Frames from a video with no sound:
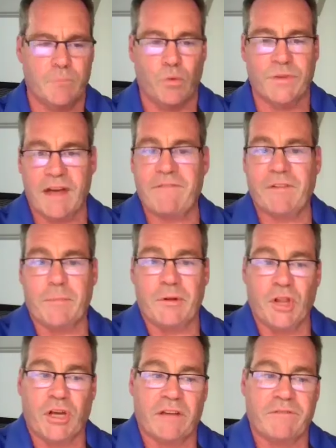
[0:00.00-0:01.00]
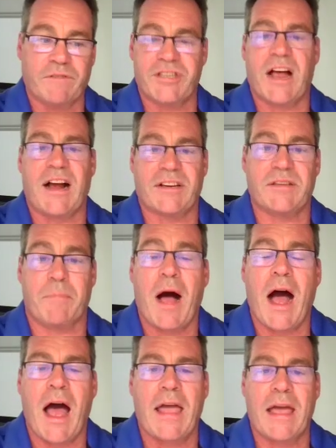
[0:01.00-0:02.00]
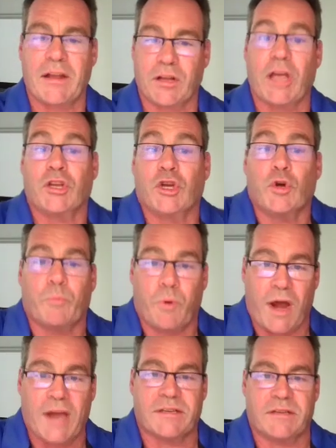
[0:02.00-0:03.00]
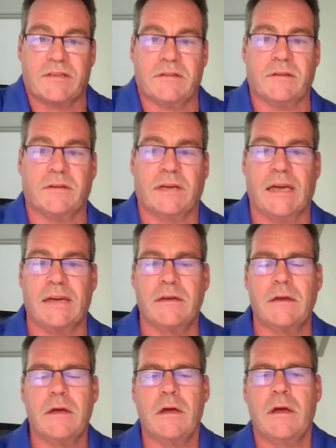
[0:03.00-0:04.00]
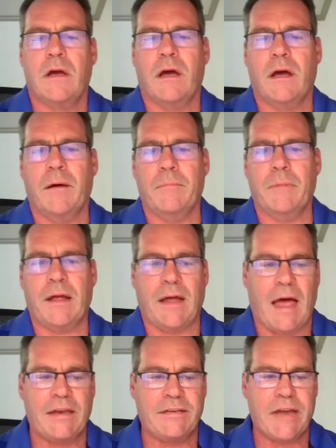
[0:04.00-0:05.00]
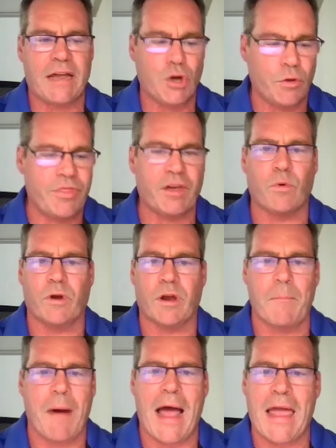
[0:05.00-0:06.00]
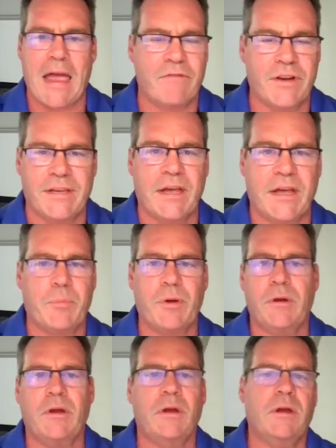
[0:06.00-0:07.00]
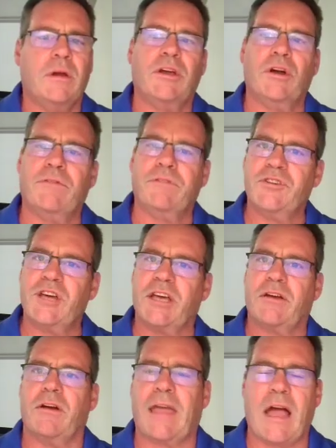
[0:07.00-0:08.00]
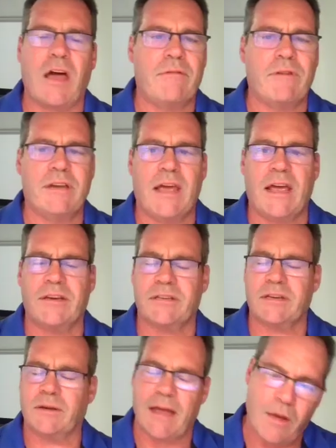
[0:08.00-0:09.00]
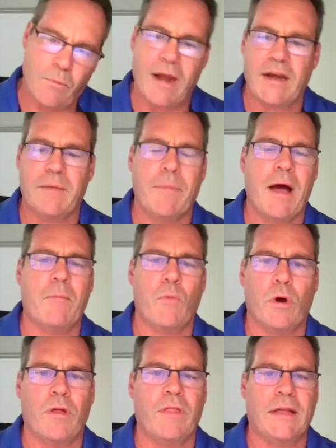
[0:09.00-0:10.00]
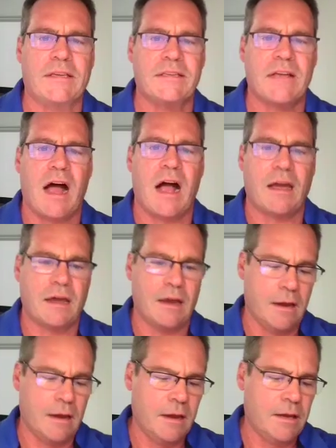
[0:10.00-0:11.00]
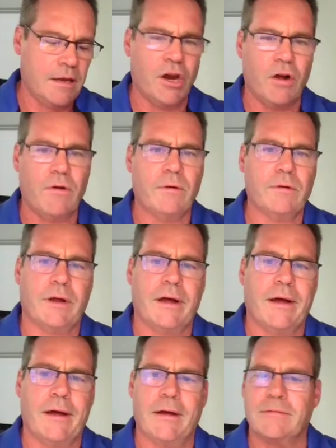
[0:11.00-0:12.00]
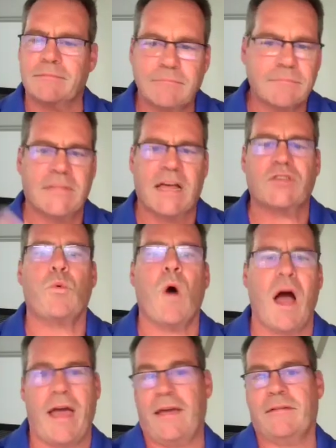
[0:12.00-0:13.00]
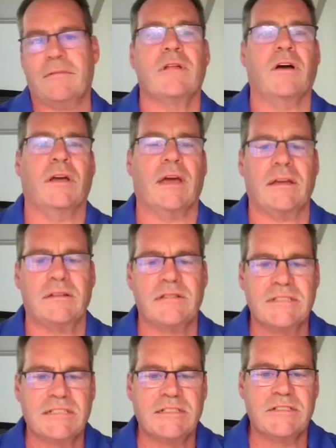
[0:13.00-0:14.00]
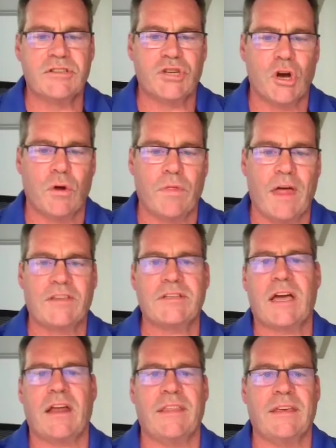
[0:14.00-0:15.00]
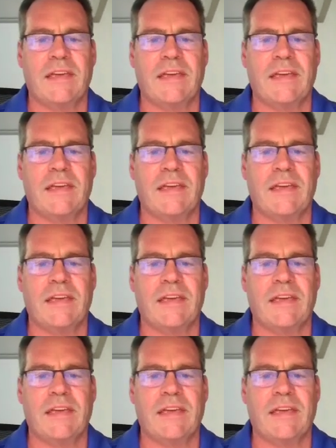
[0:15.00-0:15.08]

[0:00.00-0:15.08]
we'll definitely be looking for stocks to buy at good prices. Okay. I don't think we're going to buy every dip. If you check your account every day and you say, God, why didn't you buy more of that stock? That's why. Okay. So that's kind of